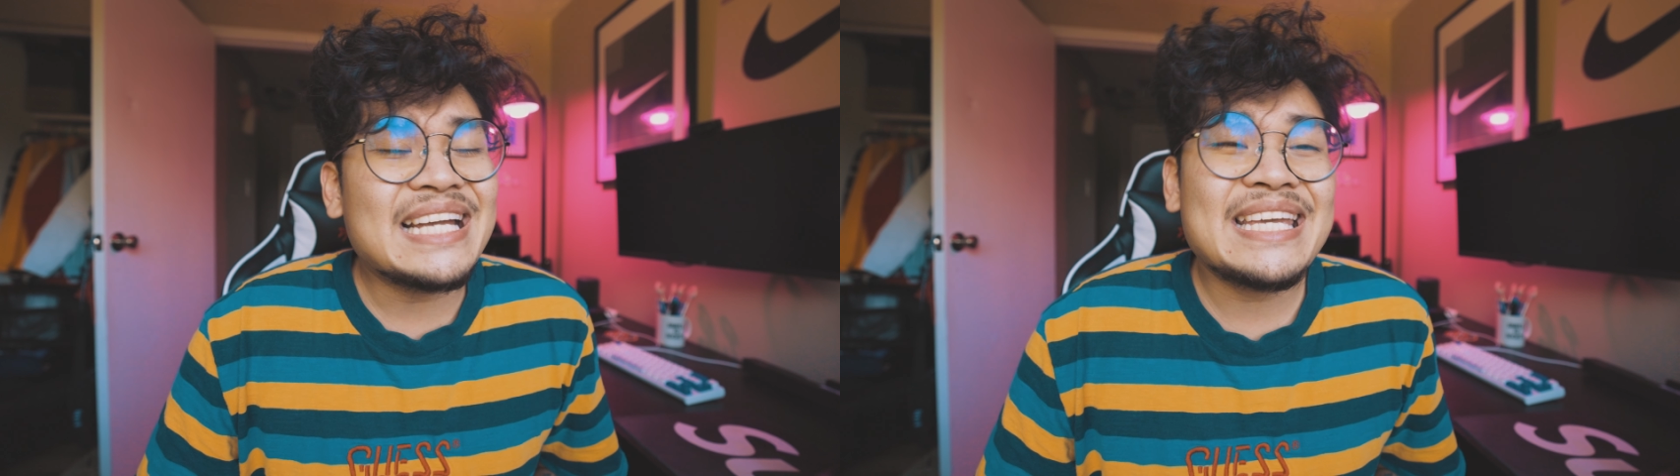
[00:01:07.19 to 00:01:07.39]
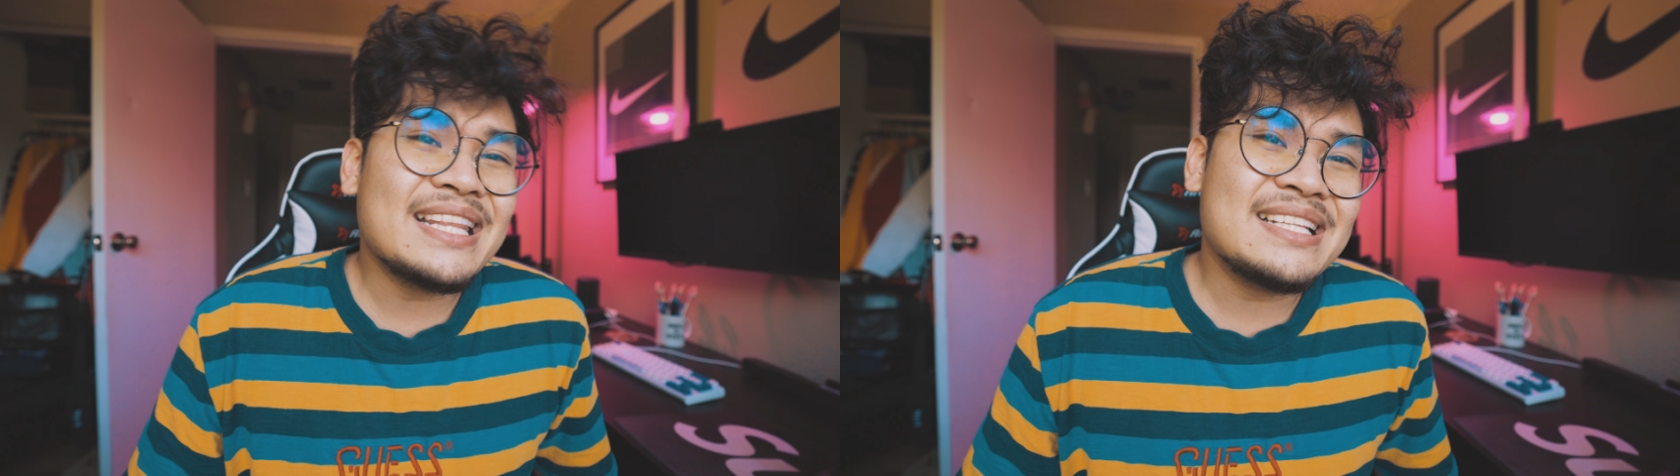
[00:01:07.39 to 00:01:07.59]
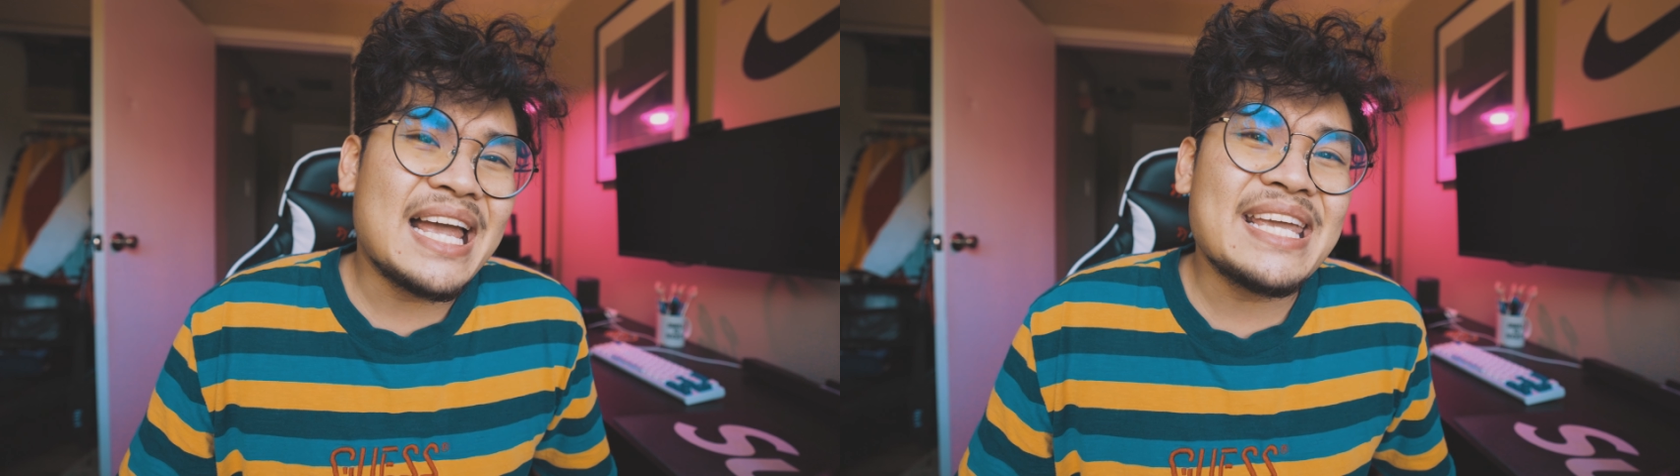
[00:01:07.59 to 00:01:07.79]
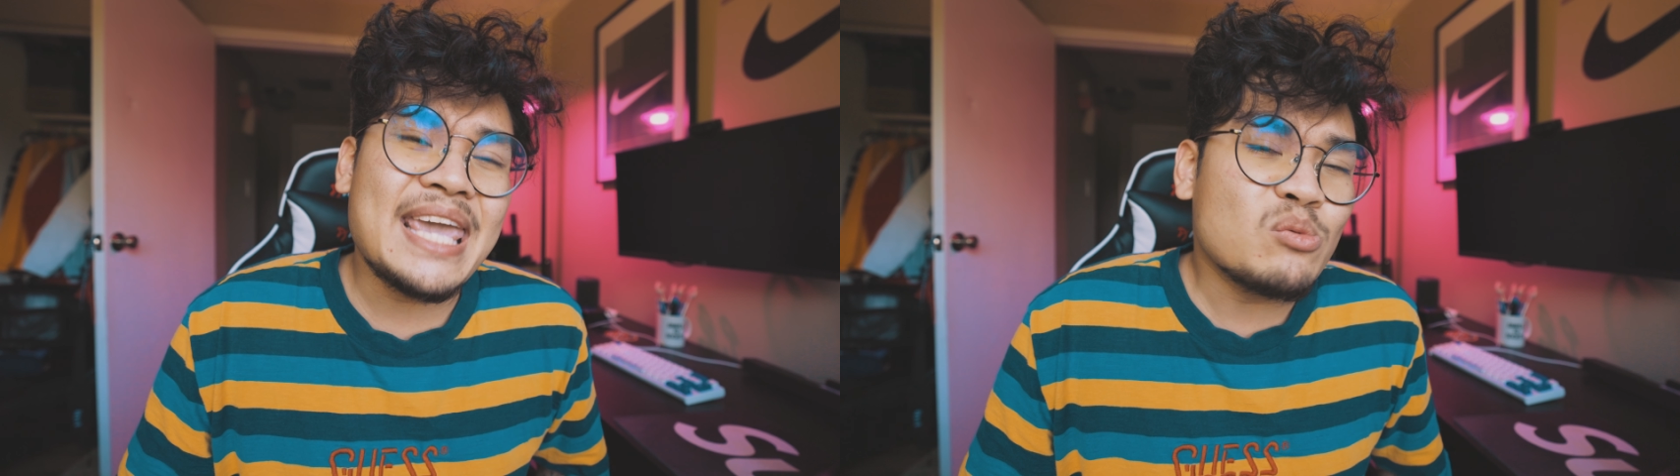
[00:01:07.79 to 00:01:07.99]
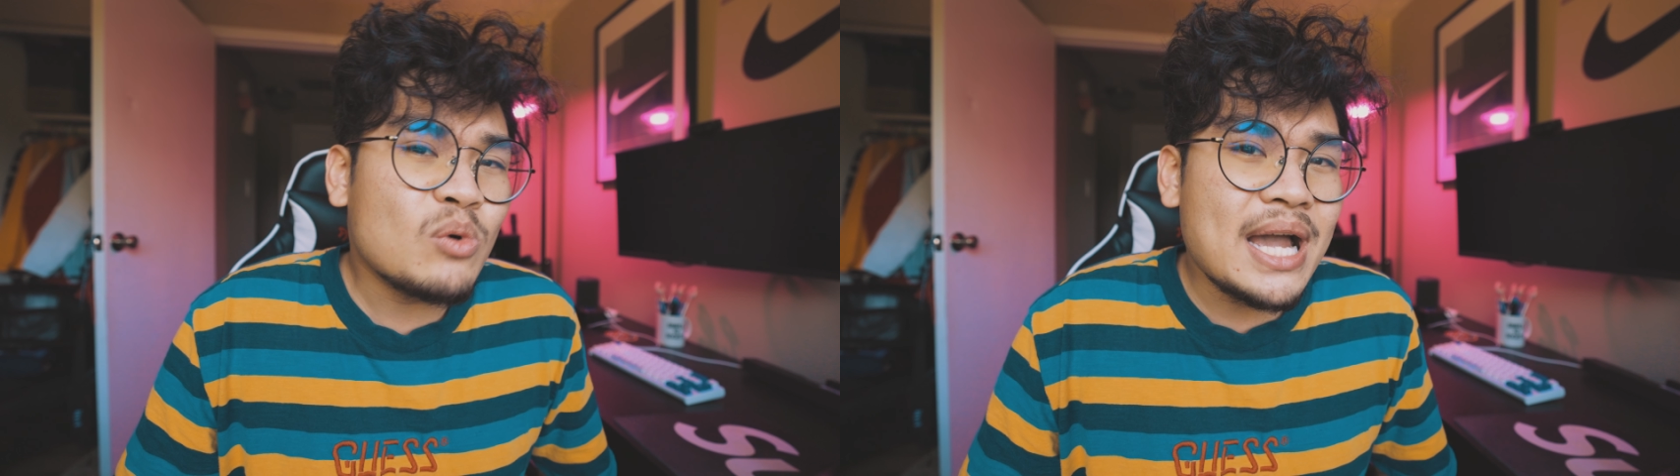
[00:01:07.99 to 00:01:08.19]

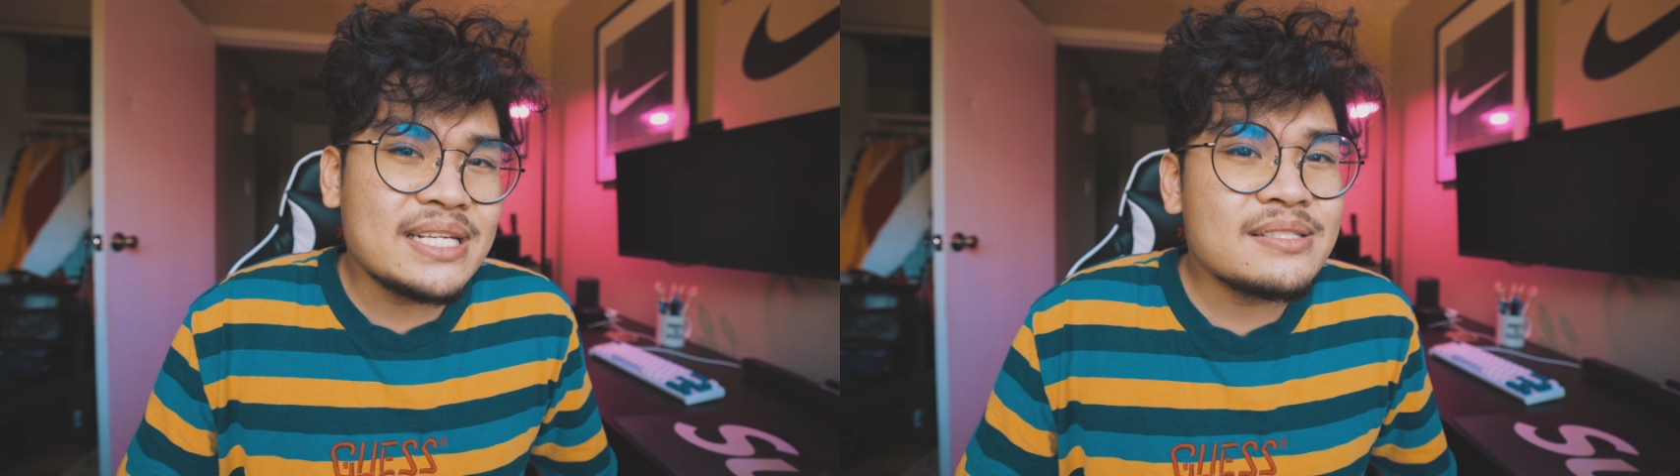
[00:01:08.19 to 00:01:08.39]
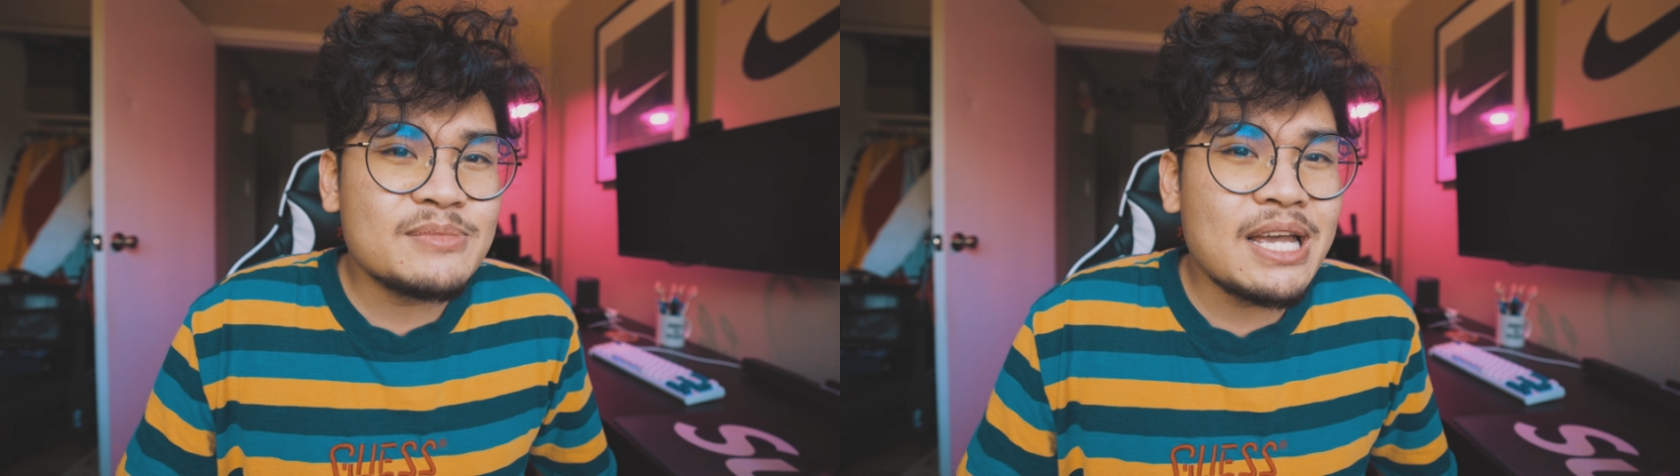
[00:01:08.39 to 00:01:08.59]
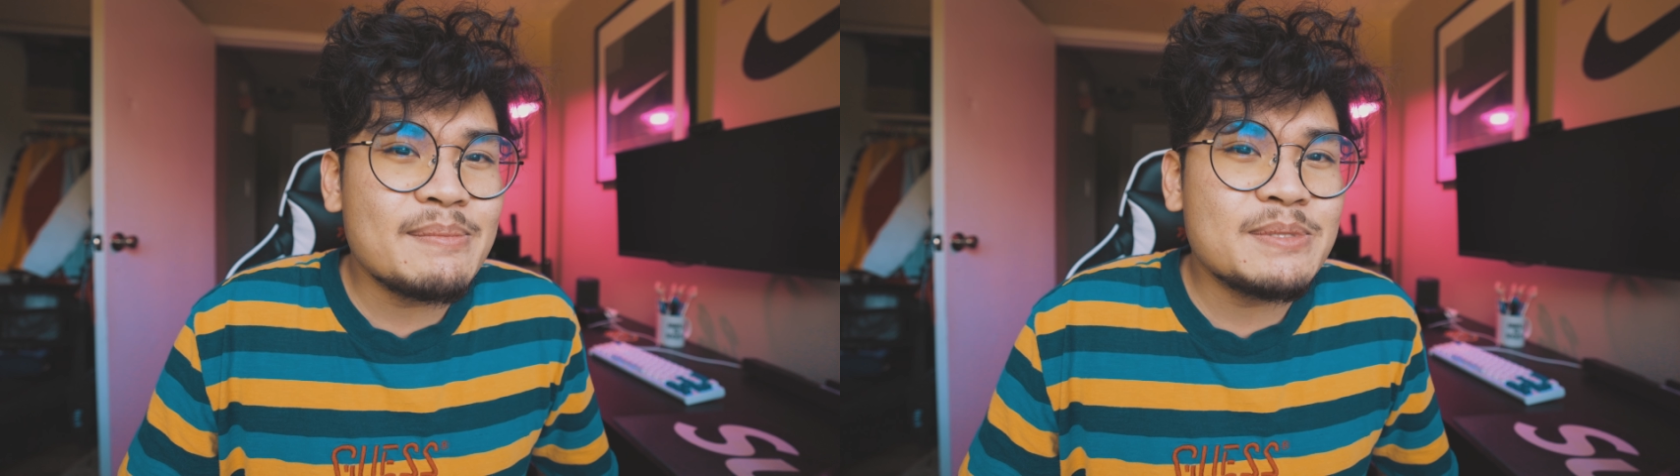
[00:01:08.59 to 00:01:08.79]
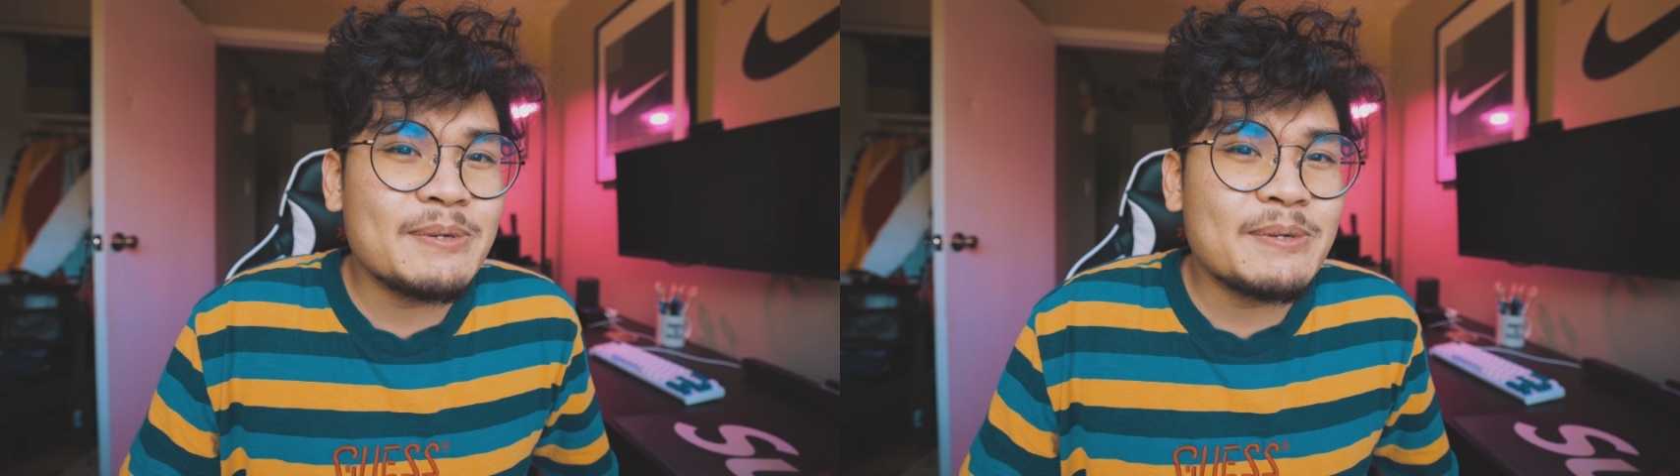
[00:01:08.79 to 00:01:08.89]
get why sometimes,